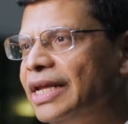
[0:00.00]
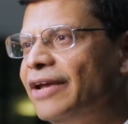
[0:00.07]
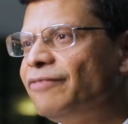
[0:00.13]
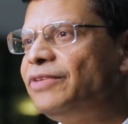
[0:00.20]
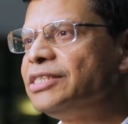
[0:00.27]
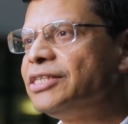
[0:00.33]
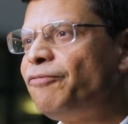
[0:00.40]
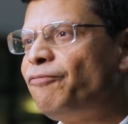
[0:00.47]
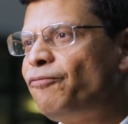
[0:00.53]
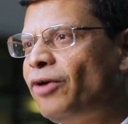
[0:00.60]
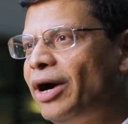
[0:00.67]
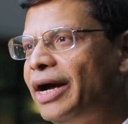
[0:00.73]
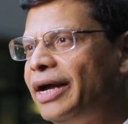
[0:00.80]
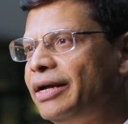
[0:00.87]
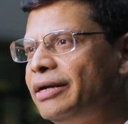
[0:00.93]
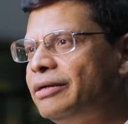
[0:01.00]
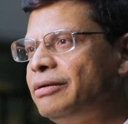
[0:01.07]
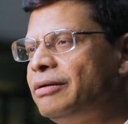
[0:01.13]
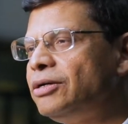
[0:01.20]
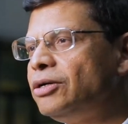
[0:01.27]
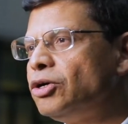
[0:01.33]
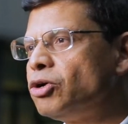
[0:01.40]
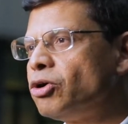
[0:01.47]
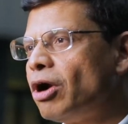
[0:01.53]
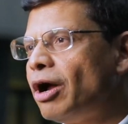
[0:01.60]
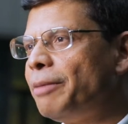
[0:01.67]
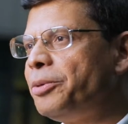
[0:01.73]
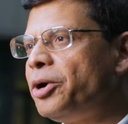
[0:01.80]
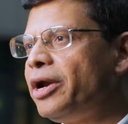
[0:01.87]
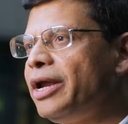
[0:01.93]
If there's a fire,
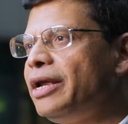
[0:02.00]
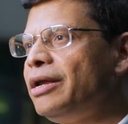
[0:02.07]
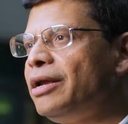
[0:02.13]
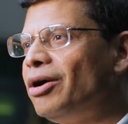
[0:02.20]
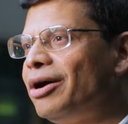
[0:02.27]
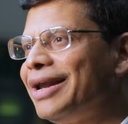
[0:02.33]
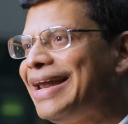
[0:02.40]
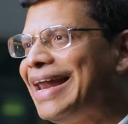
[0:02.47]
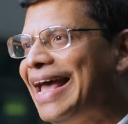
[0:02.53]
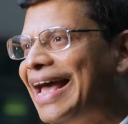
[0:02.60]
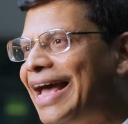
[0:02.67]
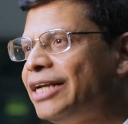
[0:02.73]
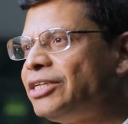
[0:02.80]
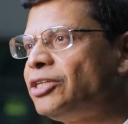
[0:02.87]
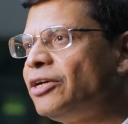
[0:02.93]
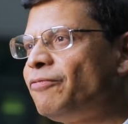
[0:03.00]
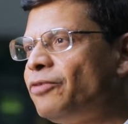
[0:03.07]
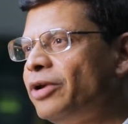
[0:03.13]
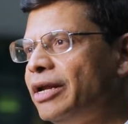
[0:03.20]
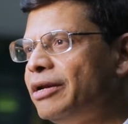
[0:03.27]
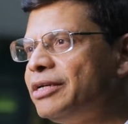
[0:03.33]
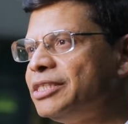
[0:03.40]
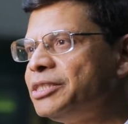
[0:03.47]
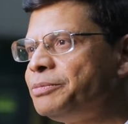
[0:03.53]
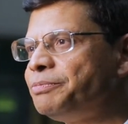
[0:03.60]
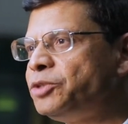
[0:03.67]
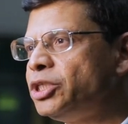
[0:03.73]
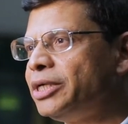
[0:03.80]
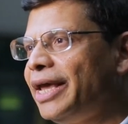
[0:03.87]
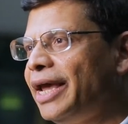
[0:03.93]
robbery, or an act of terrorism
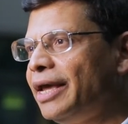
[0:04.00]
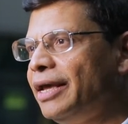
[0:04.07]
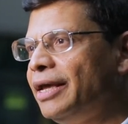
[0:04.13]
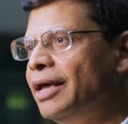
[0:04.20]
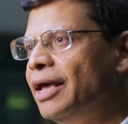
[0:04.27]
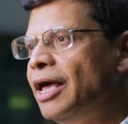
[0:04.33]
today,